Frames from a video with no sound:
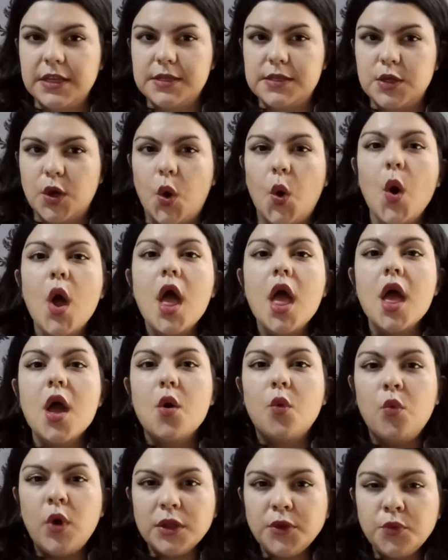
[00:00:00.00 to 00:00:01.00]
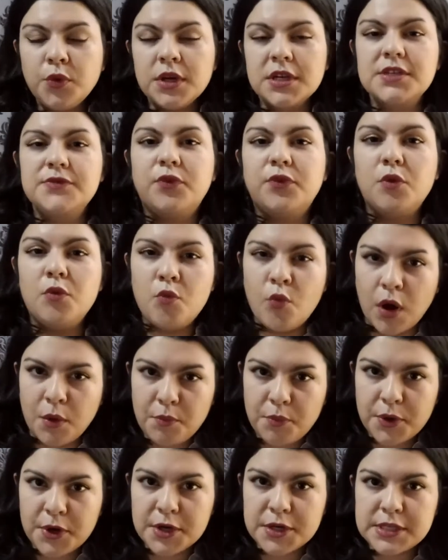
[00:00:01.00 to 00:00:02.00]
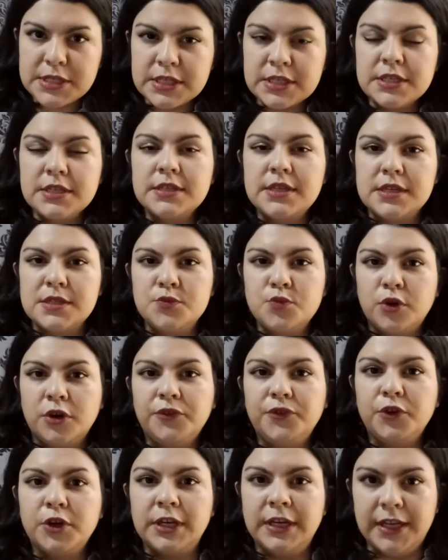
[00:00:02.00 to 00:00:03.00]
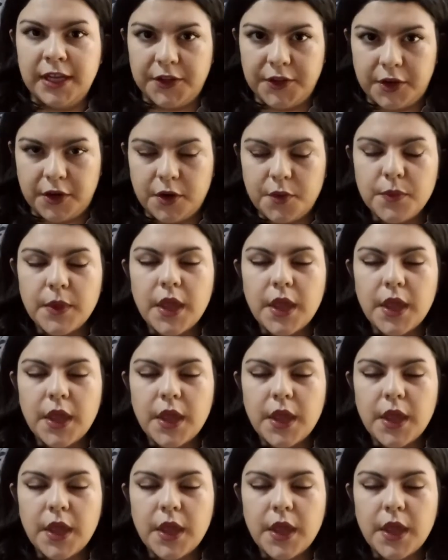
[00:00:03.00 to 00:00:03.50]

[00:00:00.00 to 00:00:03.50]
So what works for one person doesn't work for another.